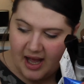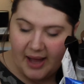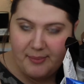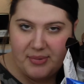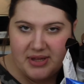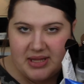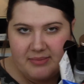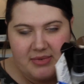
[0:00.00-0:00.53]
I
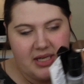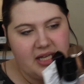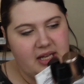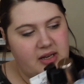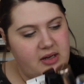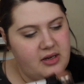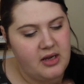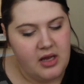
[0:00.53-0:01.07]
put them in
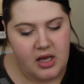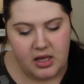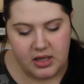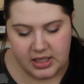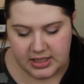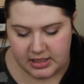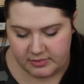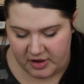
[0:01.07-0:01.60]
here.
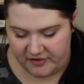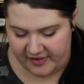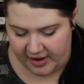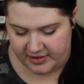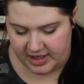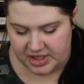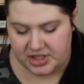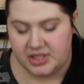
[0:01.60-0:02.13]
This is my
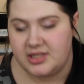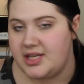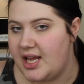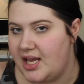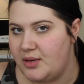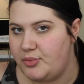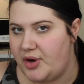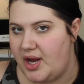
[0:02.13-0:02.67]
foundations
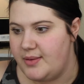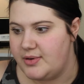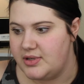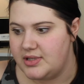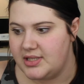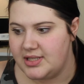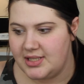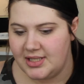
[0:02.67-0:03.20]
and
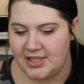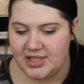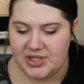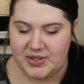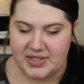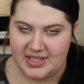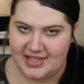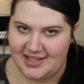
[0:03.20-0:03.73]
primers,
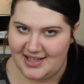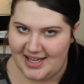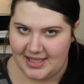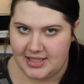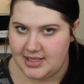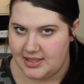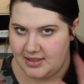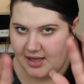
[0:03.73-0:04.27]
so
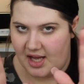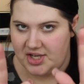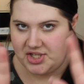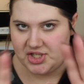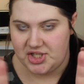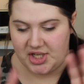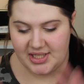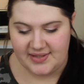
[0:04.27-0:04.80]
it's
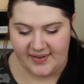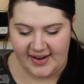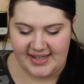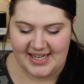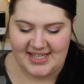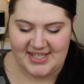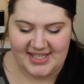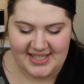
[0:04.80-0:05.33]
not just
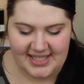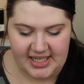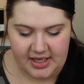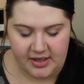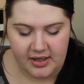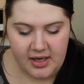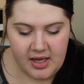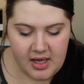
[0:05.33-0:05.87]
foundations in
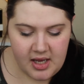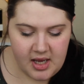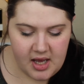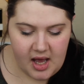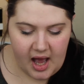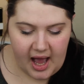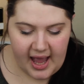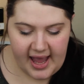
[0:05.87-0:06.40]
here.
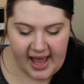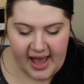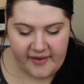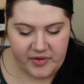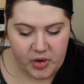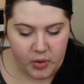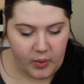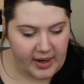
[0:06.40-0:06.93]
I
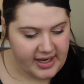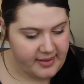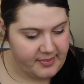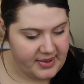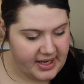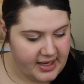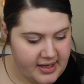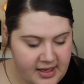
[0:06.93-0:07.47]
have quite a
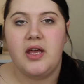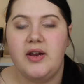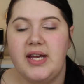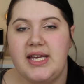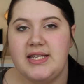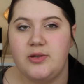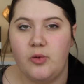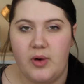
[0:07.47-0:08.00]
bit. There
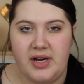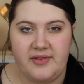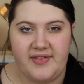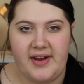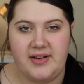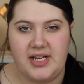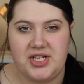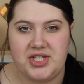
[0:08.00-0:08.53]
is one
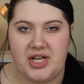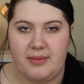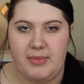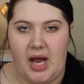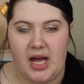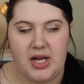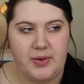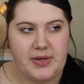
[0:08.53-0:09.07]
foundation I'm
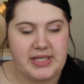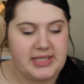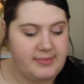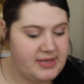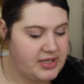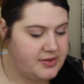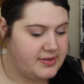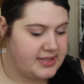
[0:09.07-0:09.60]
not going to
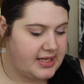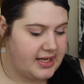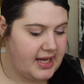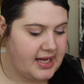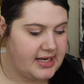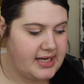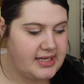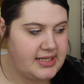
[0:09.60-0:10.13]
be using,
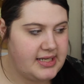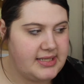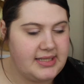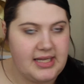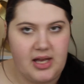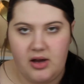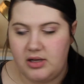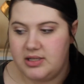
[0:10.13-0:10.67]
and it is
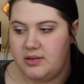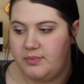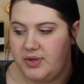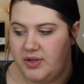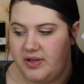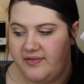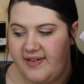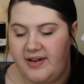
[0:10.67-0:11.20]
the Ulta
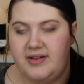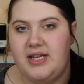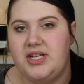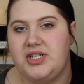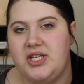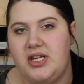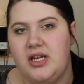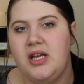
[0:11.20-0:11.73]
Beauty
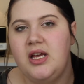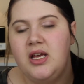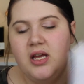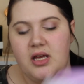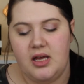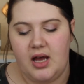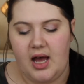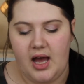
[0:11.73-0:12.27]
foundation.
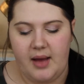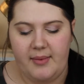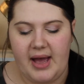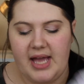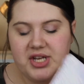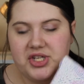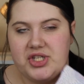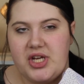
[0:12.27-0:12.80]

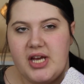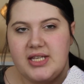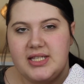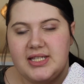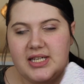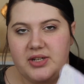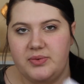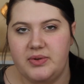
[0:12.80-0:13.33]
I
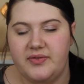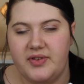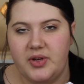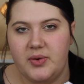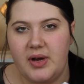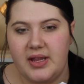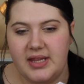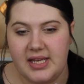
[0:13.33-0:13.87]
just did a
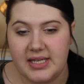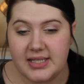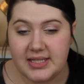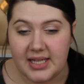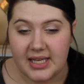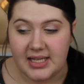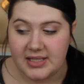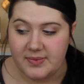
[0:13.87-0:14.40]
review on this.
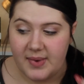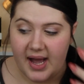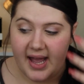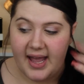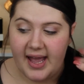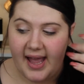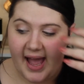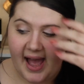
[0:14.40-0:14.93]
That is why
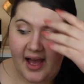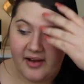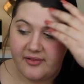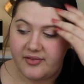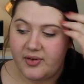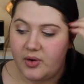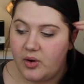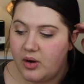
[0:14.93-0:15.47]
I
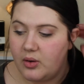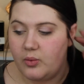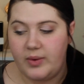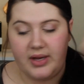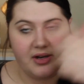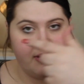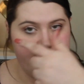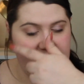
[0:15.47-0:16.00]
have
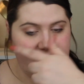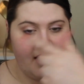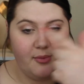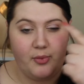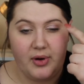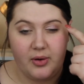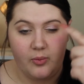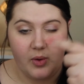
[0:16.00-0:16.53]
weird
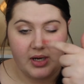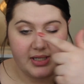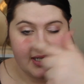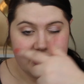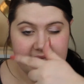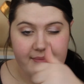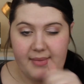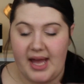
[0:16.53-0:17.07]
makeup where one
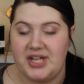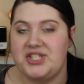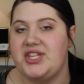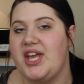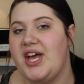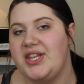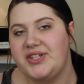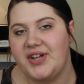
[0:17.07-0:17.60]
doesn't match
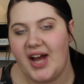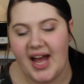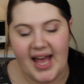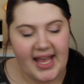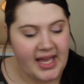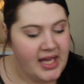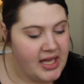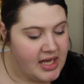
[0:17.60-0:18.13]
the other
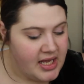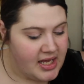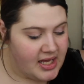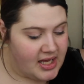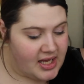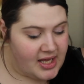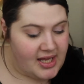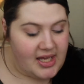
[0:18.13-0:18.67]
eye.
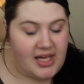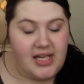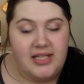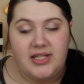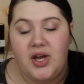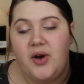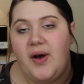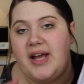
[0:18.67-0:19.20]

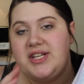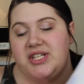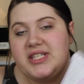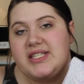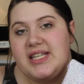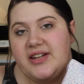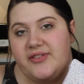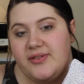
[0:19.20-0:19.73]
So I
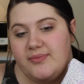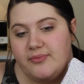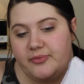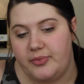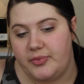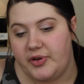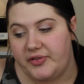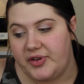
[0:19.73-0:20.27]
just did a
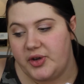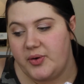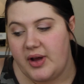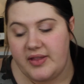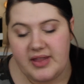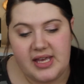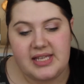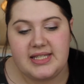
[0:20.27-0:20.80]
review
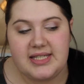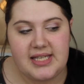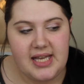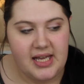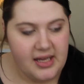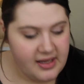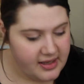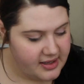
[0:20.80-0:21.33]
on this.
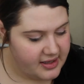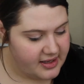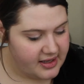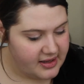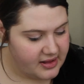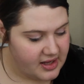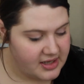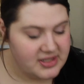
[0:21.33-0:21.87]

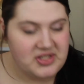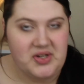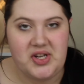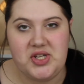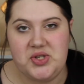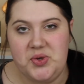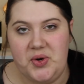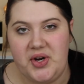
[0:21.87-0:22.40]
Long
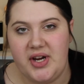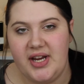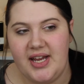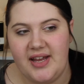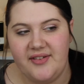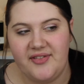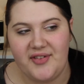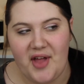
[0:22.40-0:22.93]
story
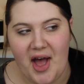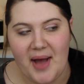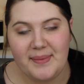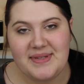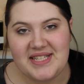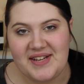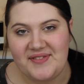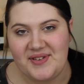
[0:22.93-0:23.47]
short, it
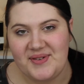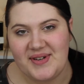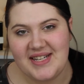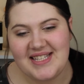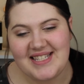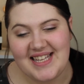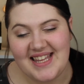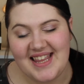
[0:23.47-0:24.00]
flopped. If you want
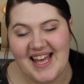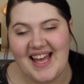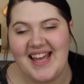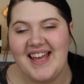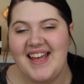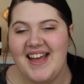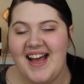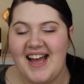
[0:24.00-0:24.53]
to see
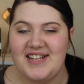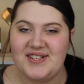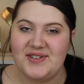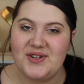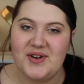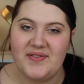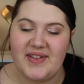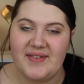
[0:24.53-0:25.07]
that, I don't
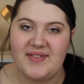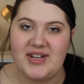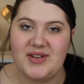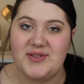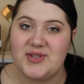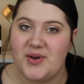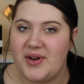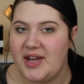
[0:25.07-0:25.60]
know if that
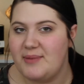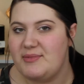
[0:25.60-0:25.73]
video is going